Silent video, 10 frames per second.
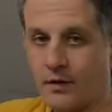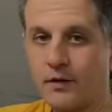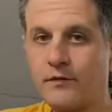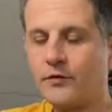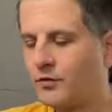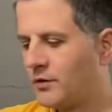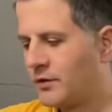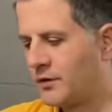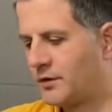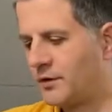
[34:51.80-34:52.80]
a few
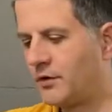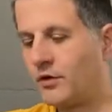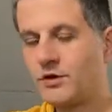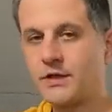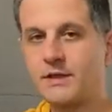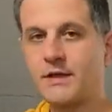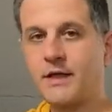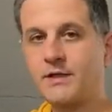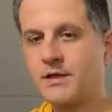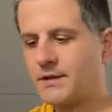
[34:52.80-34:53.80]
gotcha
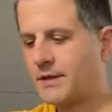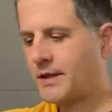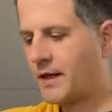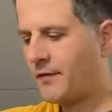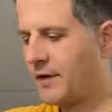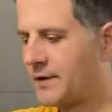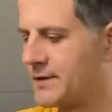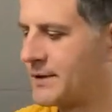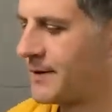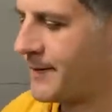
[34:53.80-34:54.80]
sketches and
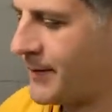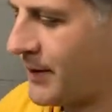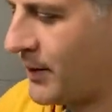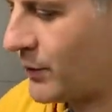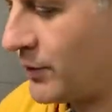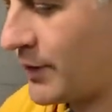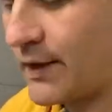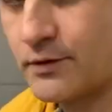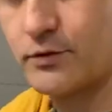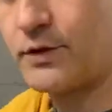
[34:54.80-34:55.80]
caveats. When you
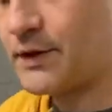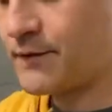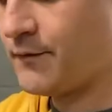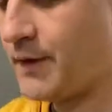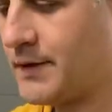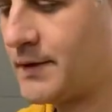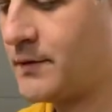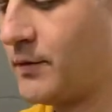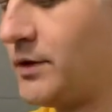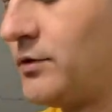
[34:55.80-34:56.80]
get to this
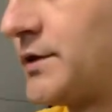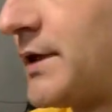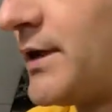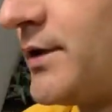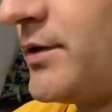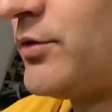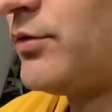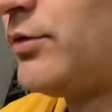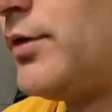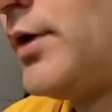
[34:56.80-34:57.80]
phase, when you start
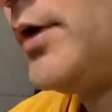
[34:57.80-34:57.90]
to